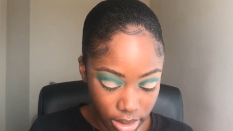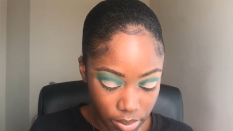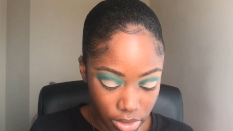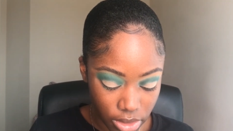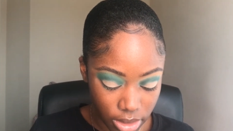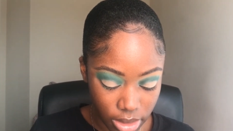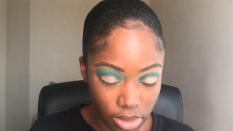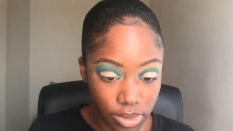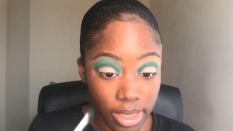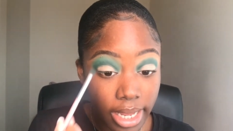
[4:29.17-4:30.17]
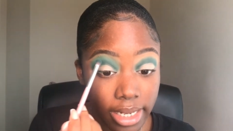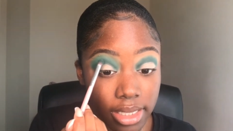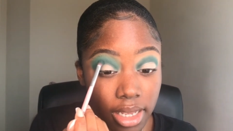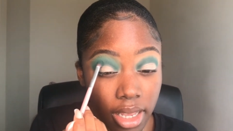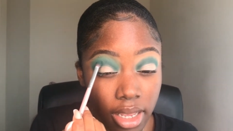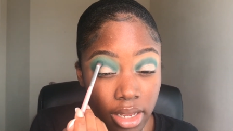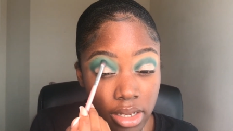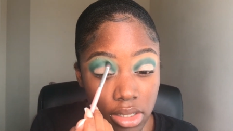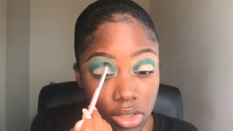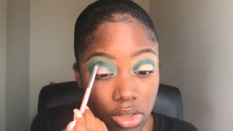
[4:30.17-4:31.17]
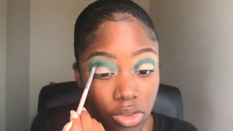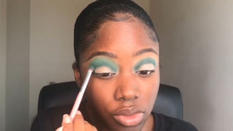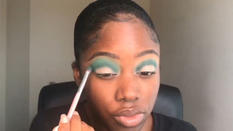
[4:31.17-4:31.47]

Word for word: And we're just going to use that to